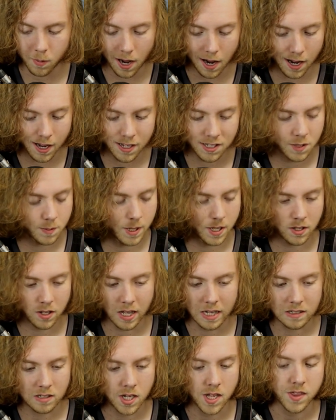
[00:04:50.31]
I spent
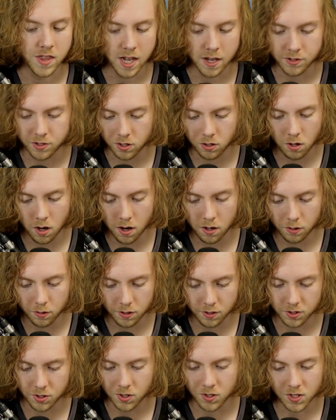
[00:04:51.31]
like 10,000 Chrono
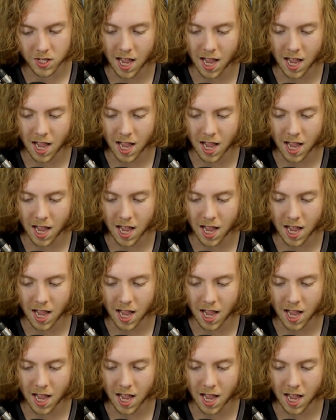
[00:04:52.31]
Crystals.